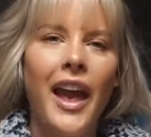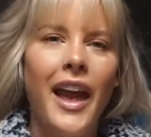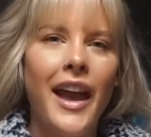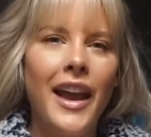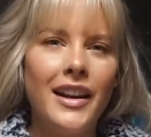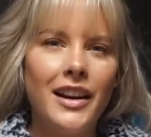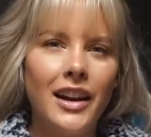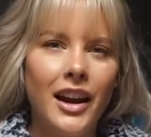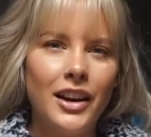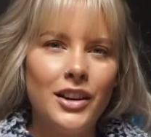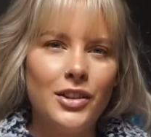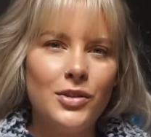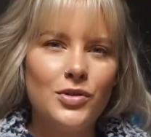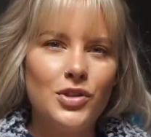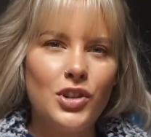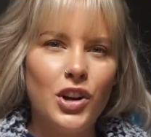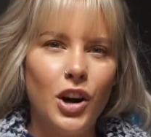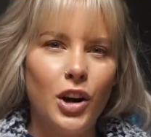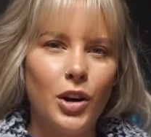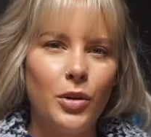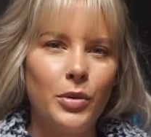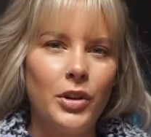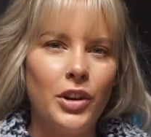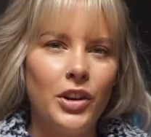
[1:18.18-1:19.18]
And I used
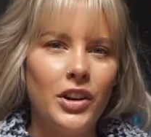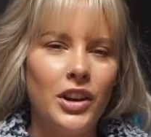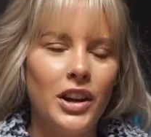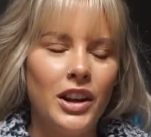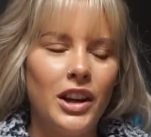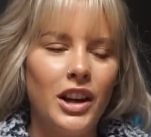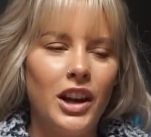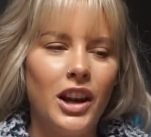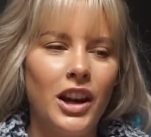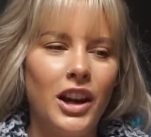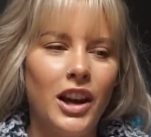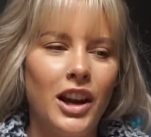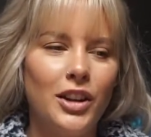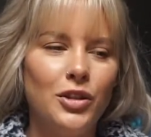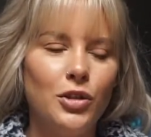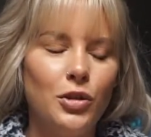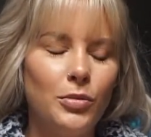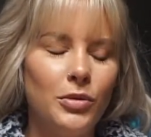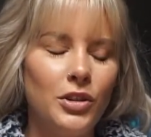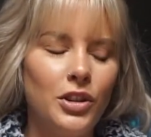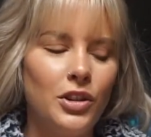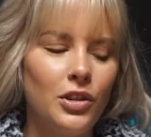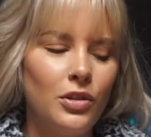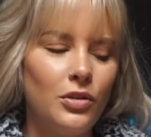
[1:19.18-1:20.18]
Cartwheel again. I, I
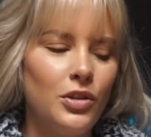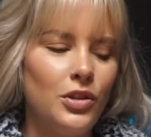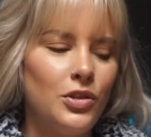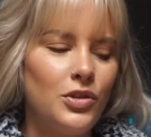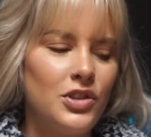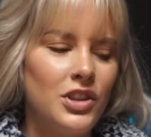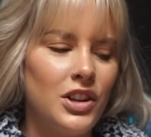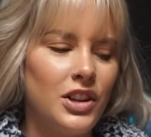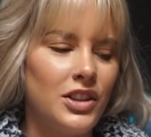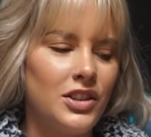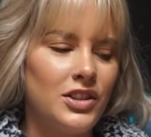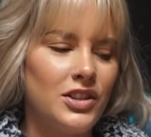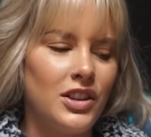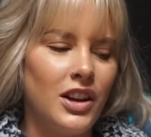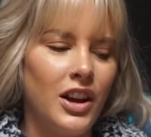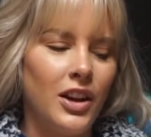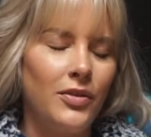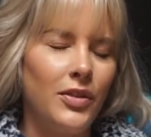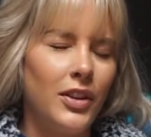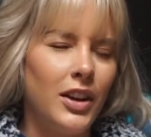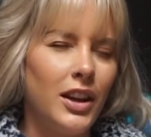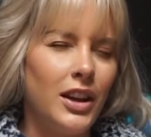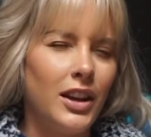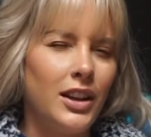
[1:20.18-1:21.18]
normally don't use it because I
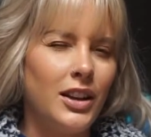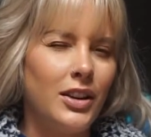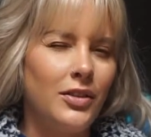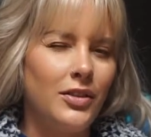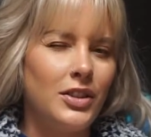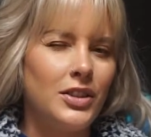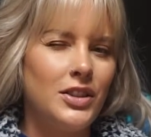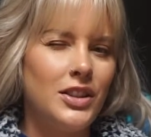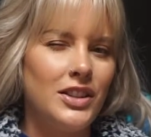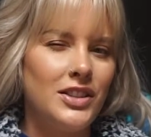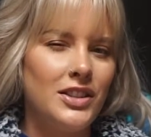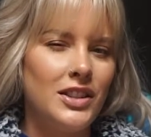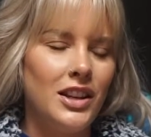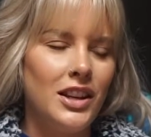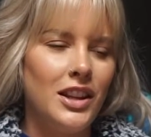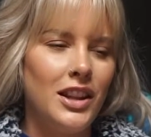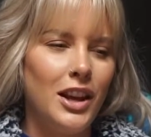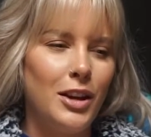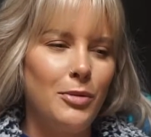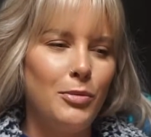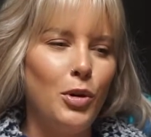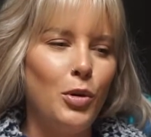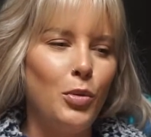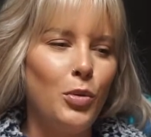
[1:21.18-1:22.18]
feel like it never does
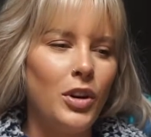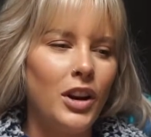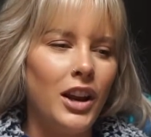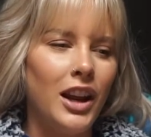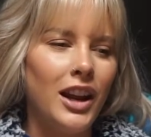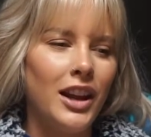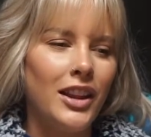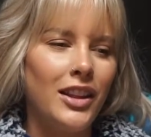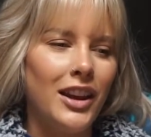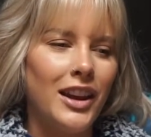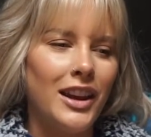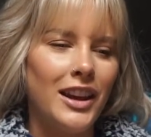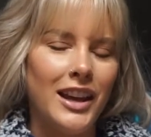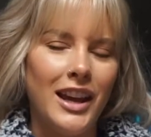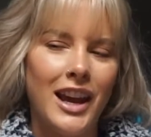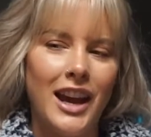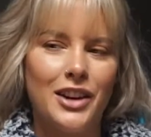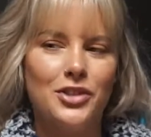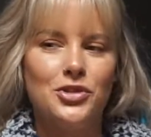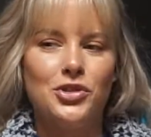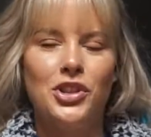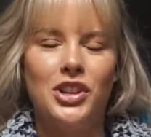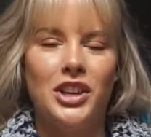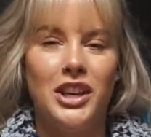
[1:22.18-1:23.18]
anything. But when I like
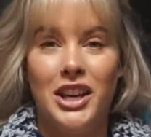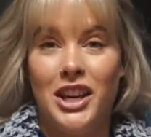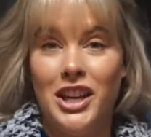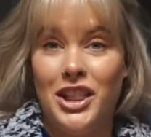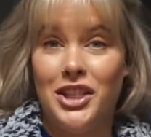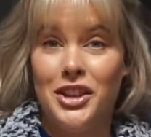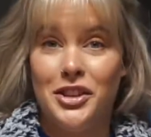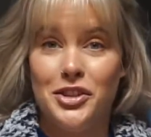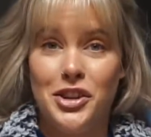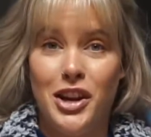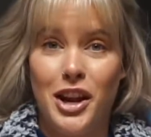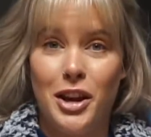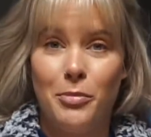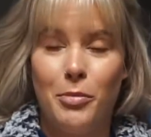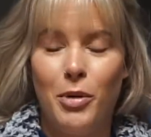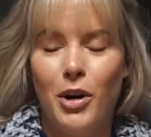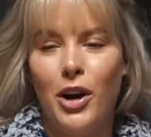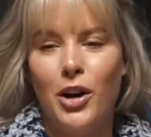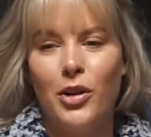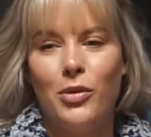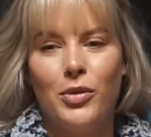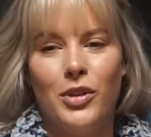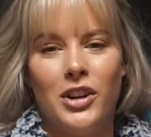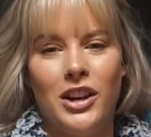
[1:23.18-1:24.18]
actually hit the
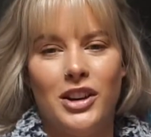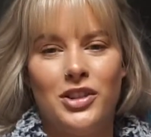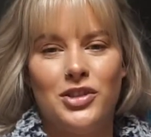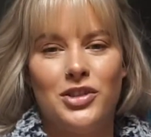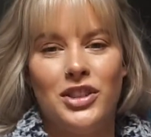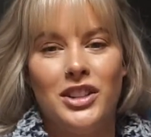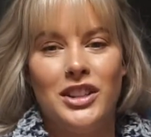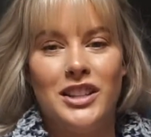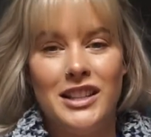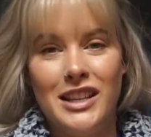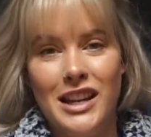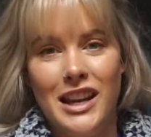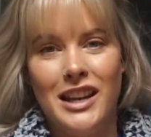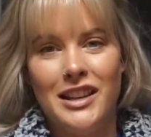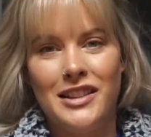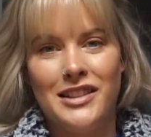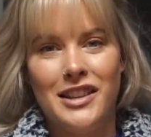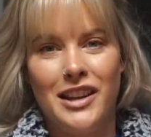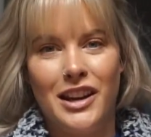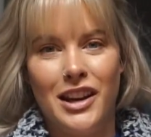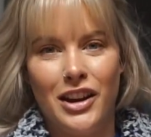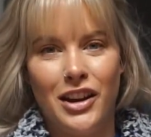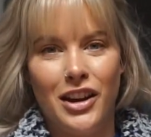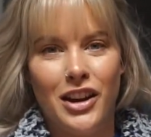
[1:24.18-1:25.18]
jackpot, when I actually dings
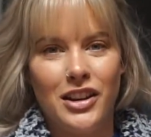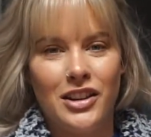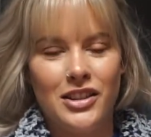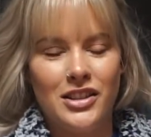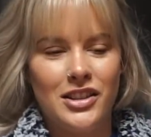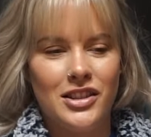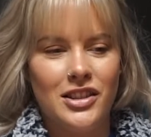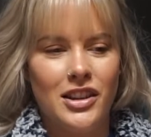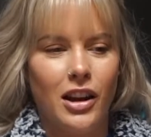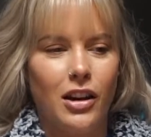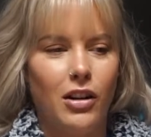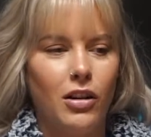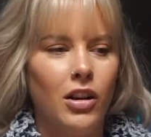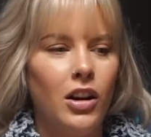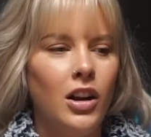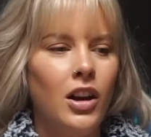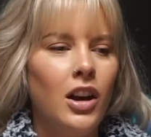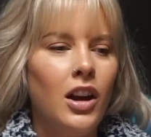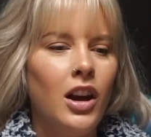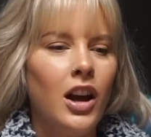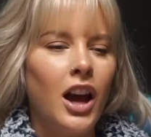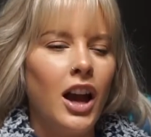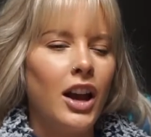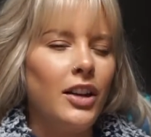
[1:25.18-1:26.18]
that I got a discount,
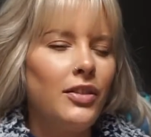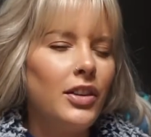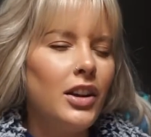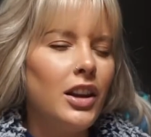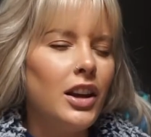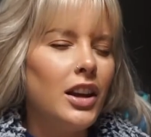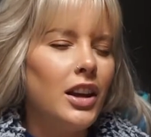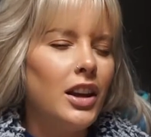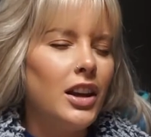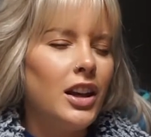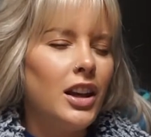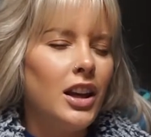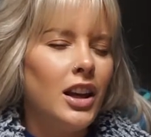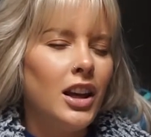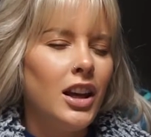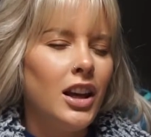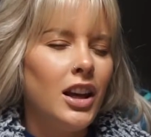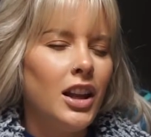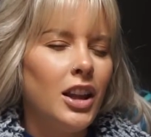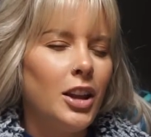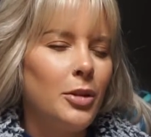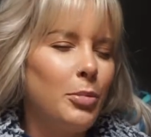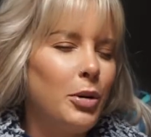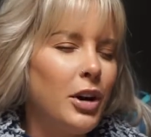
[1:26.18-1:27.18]
I feel like
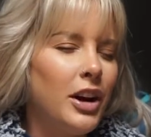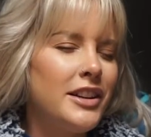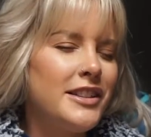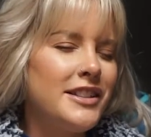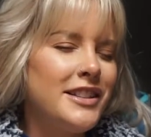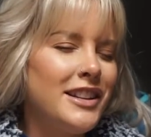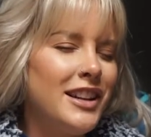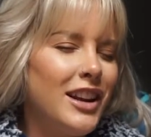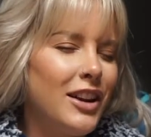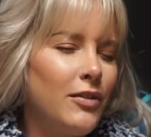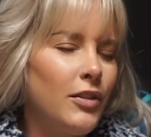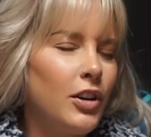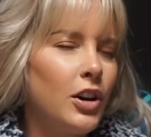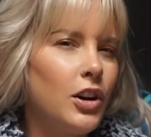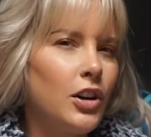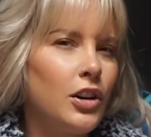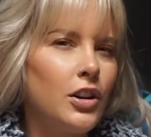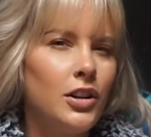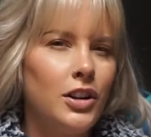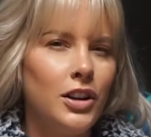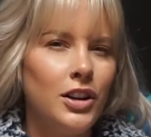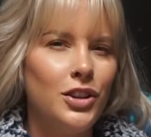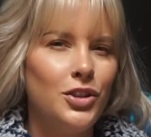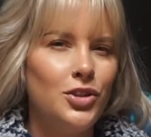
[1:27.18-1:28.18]
the price
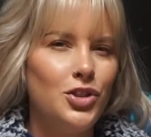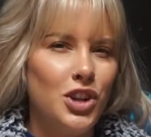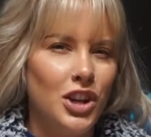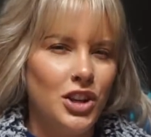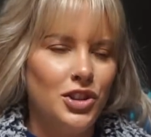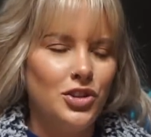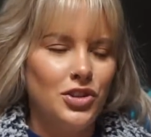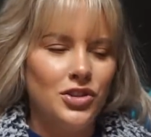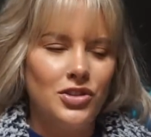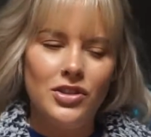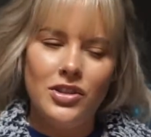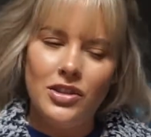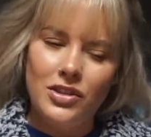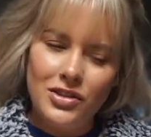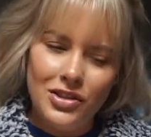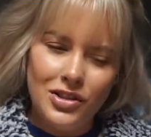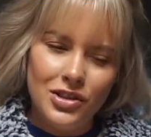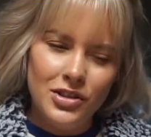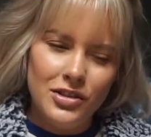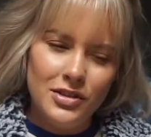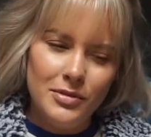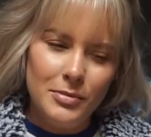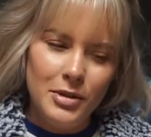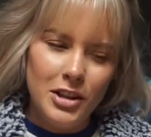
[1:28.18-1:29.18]
never changes. Is it
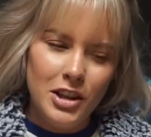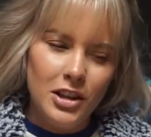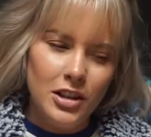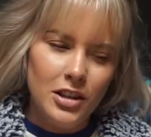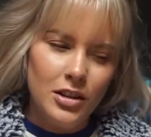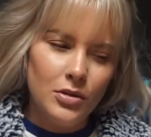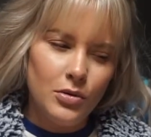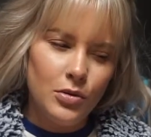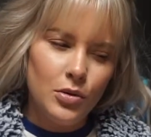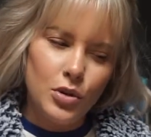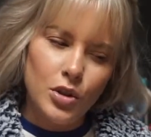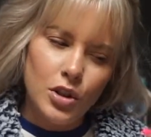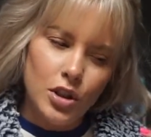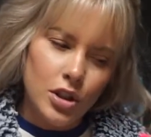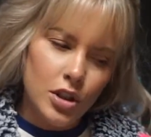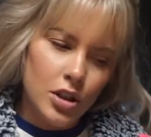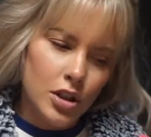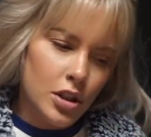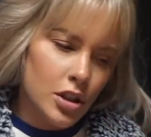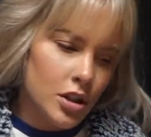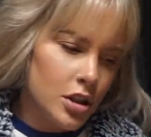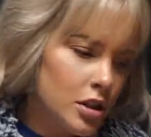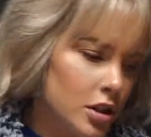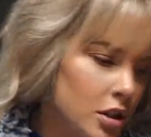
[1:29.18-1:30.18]
just me
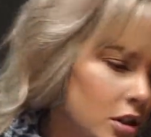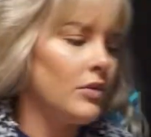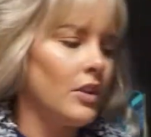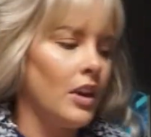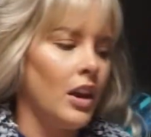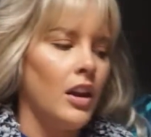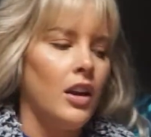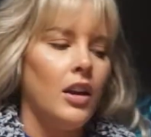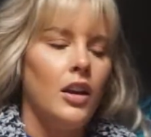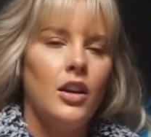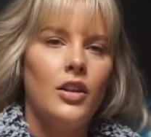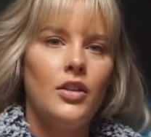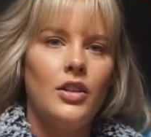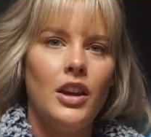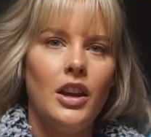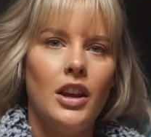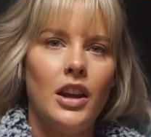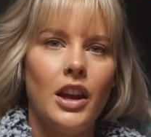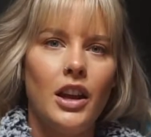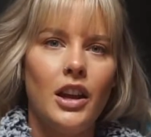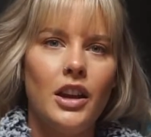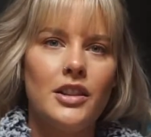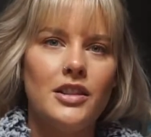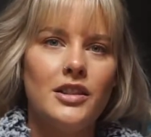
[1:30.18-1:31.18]
or... Then
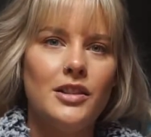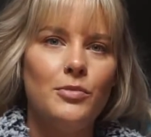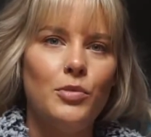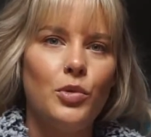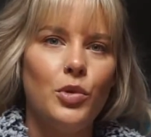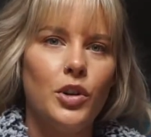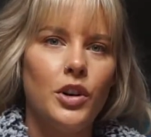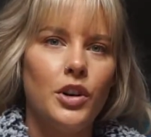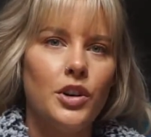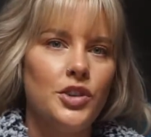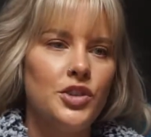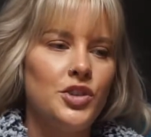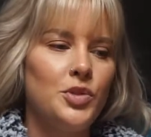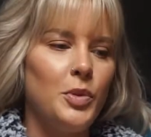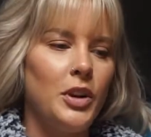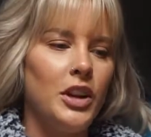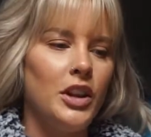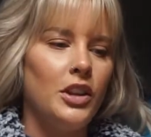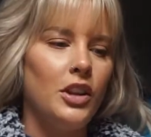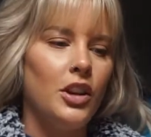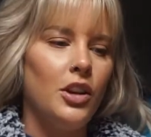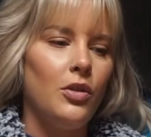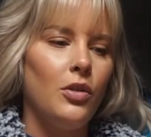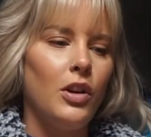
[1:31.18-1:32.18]
I got some more Sweet
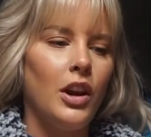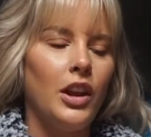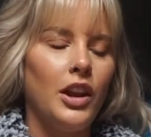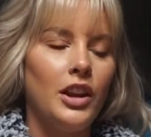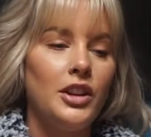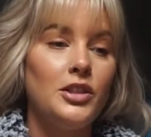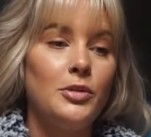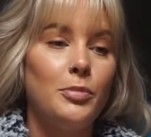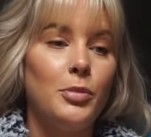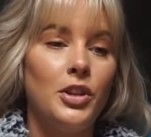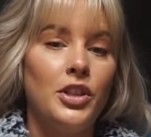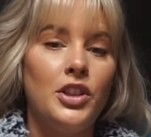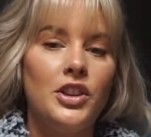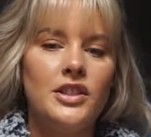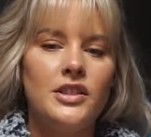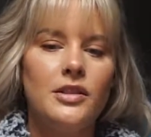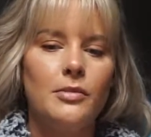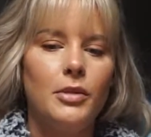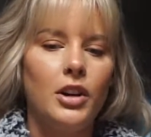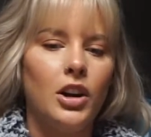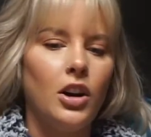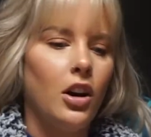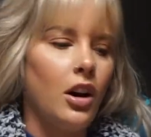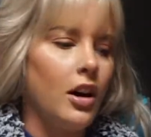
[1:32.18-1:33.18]
and Low. I like to put this
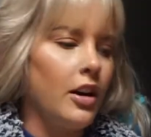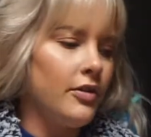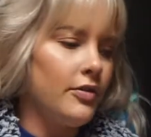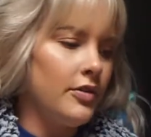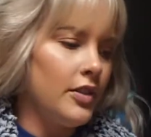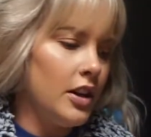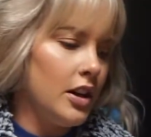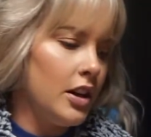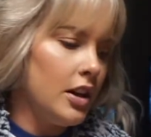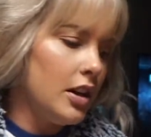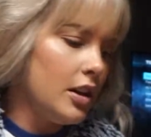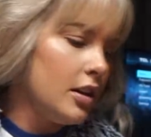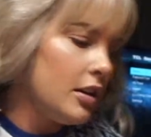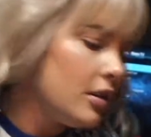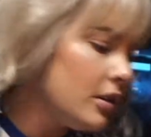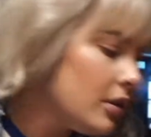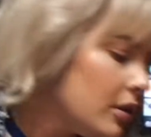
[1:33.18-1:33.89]
in my coffee.